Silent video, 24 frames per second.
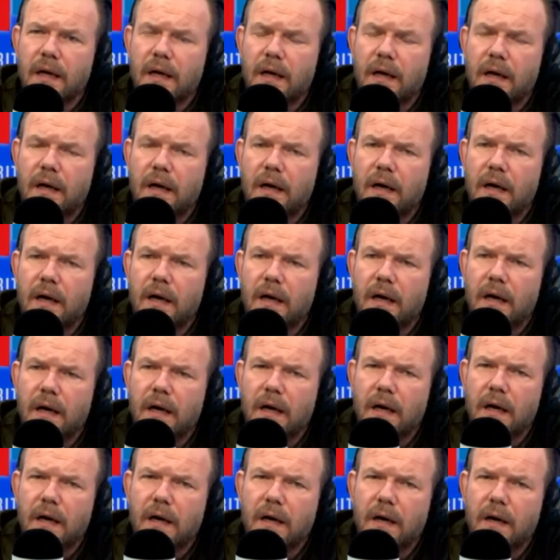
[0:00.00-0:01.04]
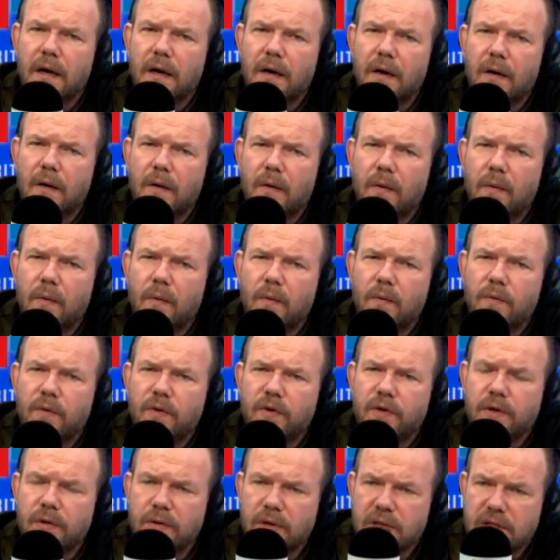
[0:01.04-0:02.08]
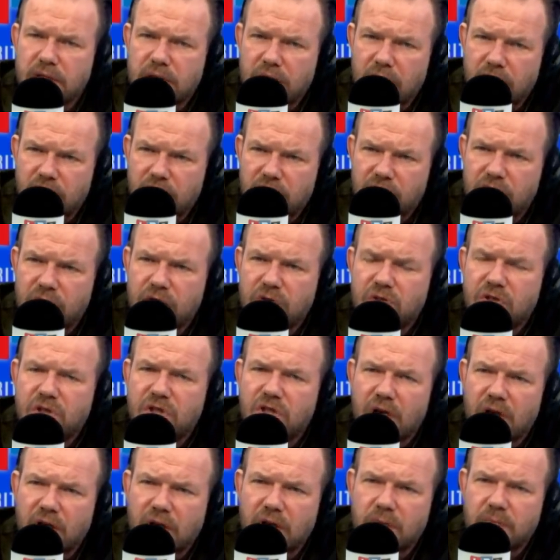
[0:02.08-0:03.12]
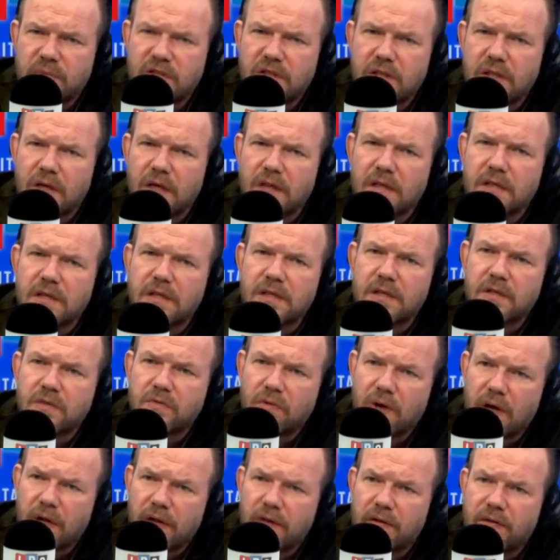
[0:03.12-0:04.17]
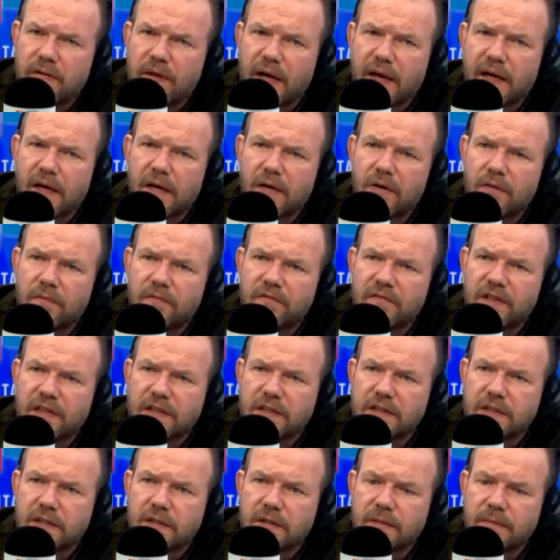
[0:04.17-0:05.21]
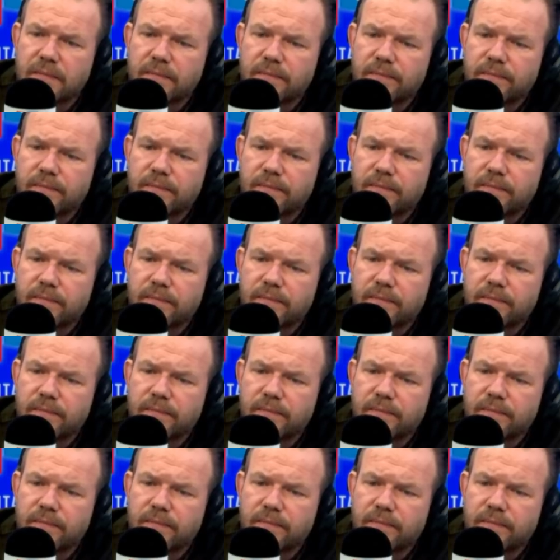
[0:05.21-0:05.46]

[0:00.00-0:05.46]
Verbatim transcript: are doing so through circumstances rather than conviction?